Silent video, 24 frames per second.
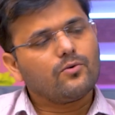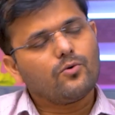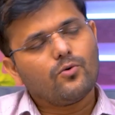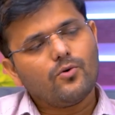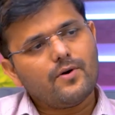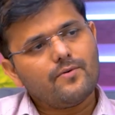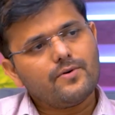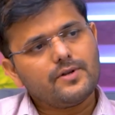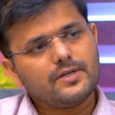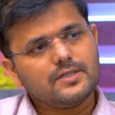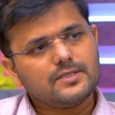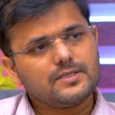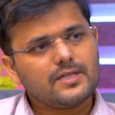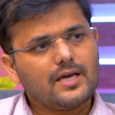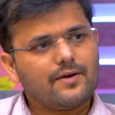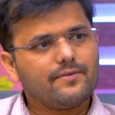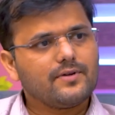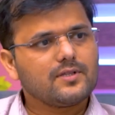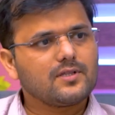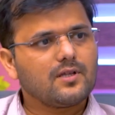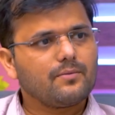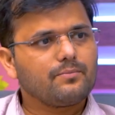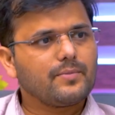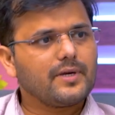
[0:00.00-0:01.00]
Whoever is
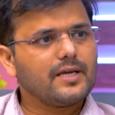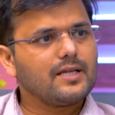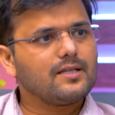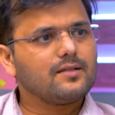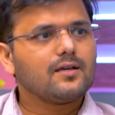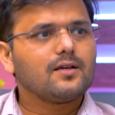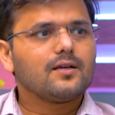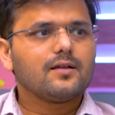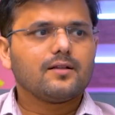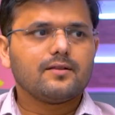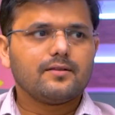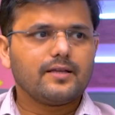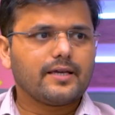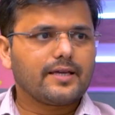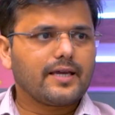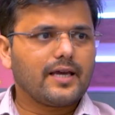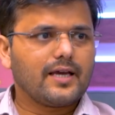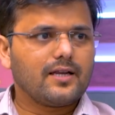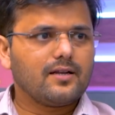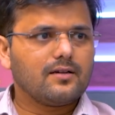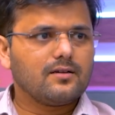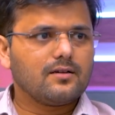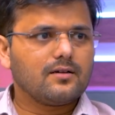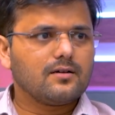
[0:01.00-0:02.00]
having the pain, they
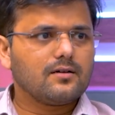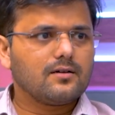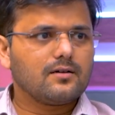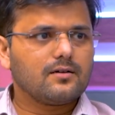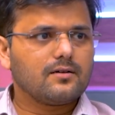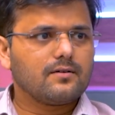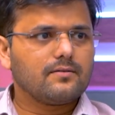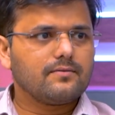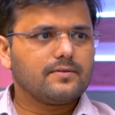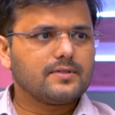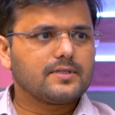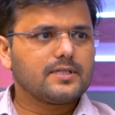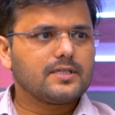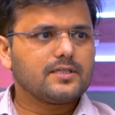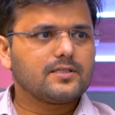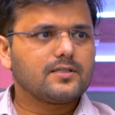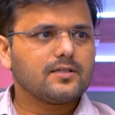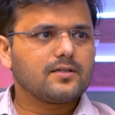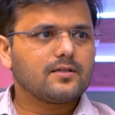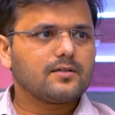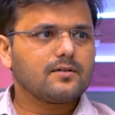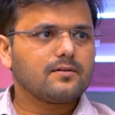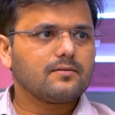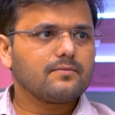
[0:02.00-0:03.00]
can visit
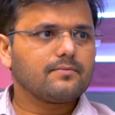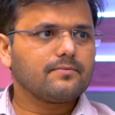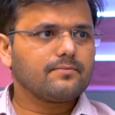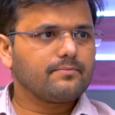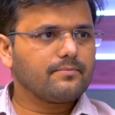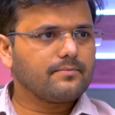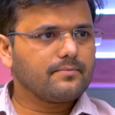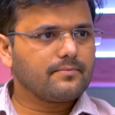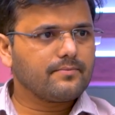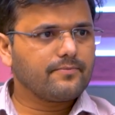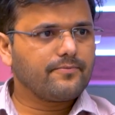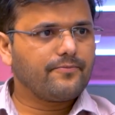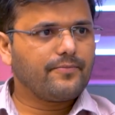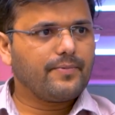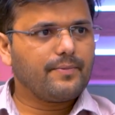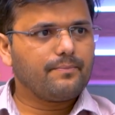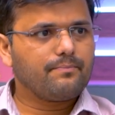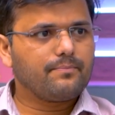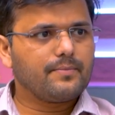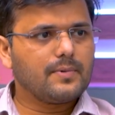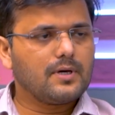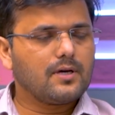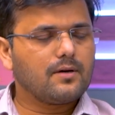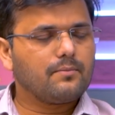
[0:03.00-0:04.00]
the
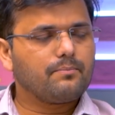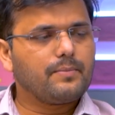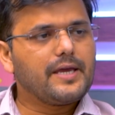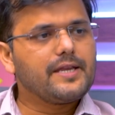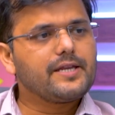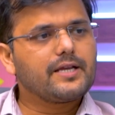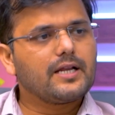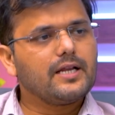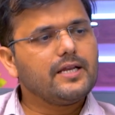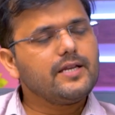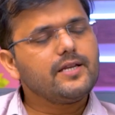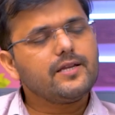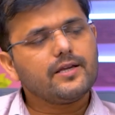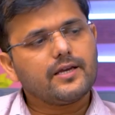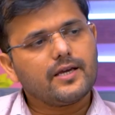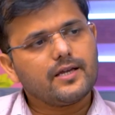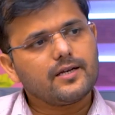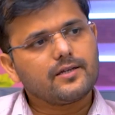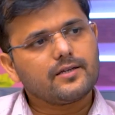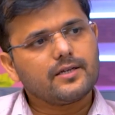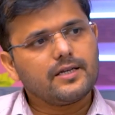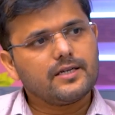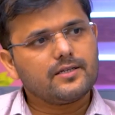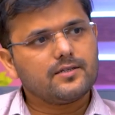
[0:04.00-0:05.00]
pain clinic
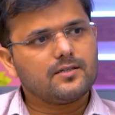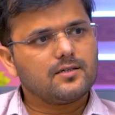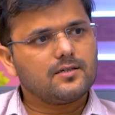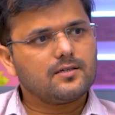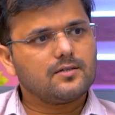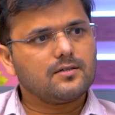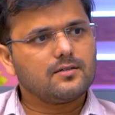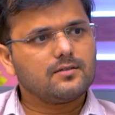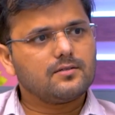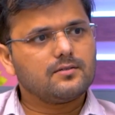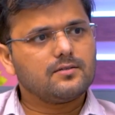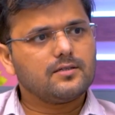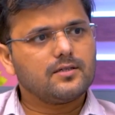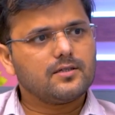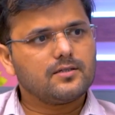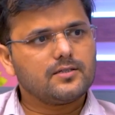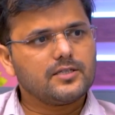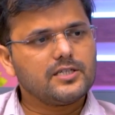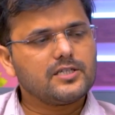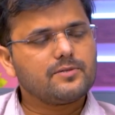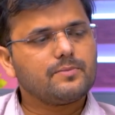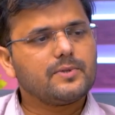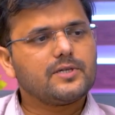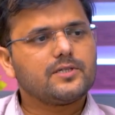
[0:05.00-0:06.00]
and get their
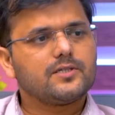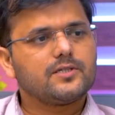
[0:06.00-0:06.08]
treatment